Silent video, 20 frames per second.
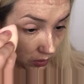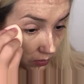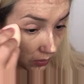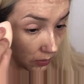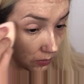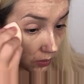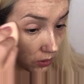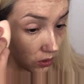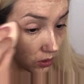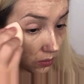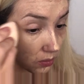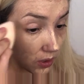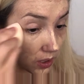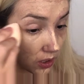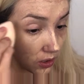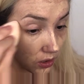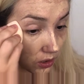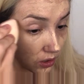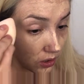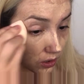with my beauty
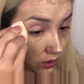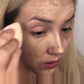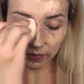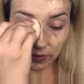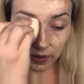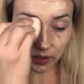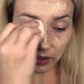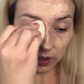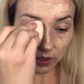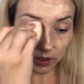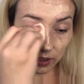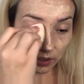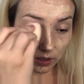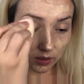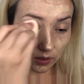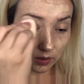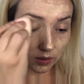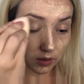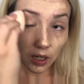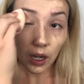blender, buff it
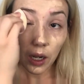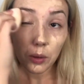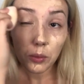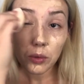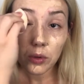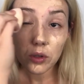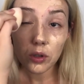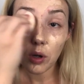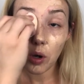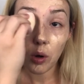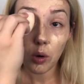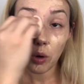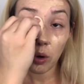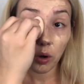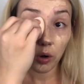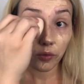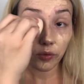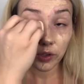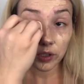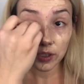in, and I will
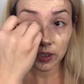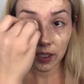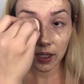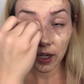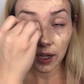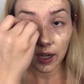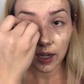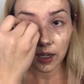go over the